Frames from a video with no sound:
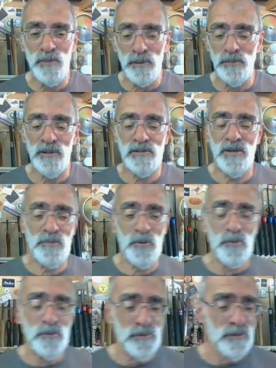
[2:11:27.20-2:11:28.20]
public
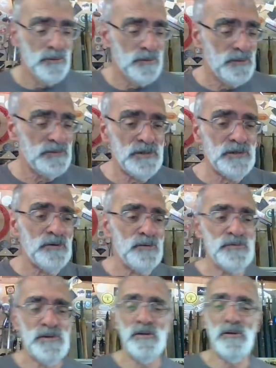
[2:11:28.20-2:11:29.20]
demo, I did an
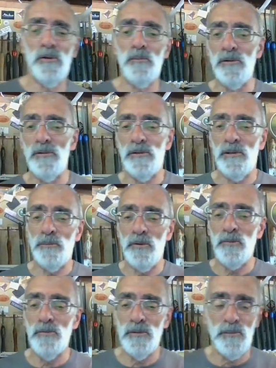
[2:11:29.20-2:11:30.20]
off-center goblet and it
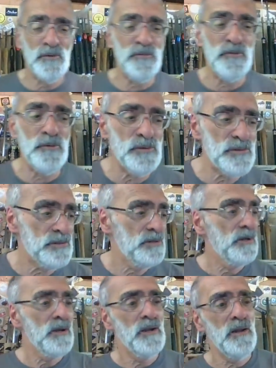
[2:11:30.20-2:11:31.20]
broke, and my first
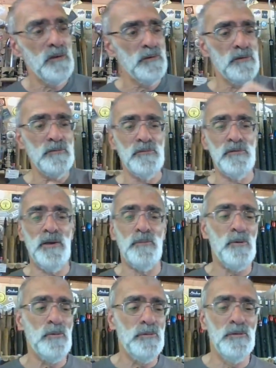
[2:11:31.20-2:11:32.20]
live
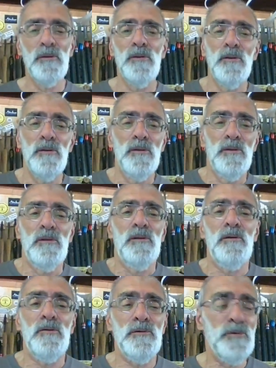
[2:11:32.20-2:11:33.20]
demo,
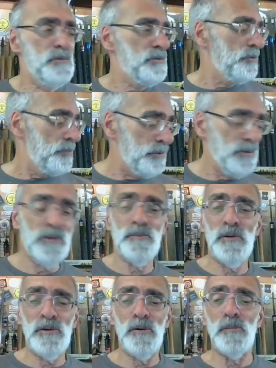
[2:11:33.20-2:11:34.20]
on YouTube and
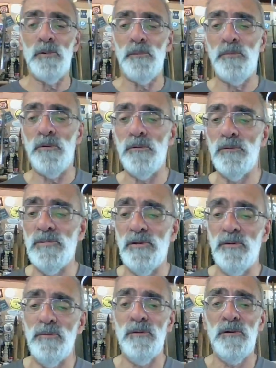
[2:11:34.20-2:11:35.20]
my gob was broke
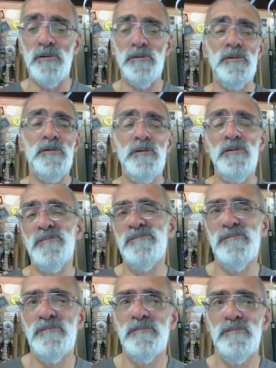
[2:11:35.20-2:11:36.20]
so I
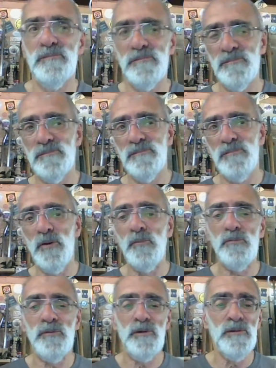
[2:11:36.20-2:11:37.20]

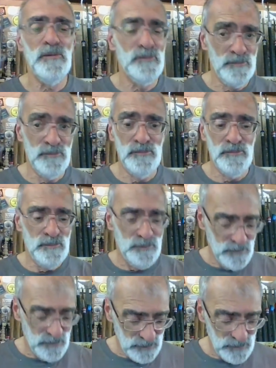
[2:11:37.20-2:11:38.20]
hopefully
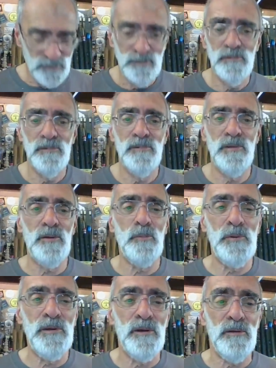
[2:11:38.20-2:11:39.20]
that'll
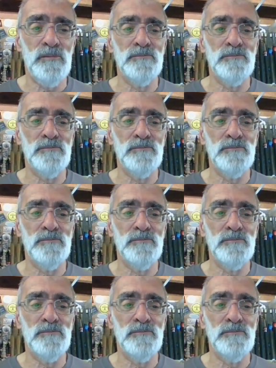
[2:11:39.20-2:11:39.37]
be it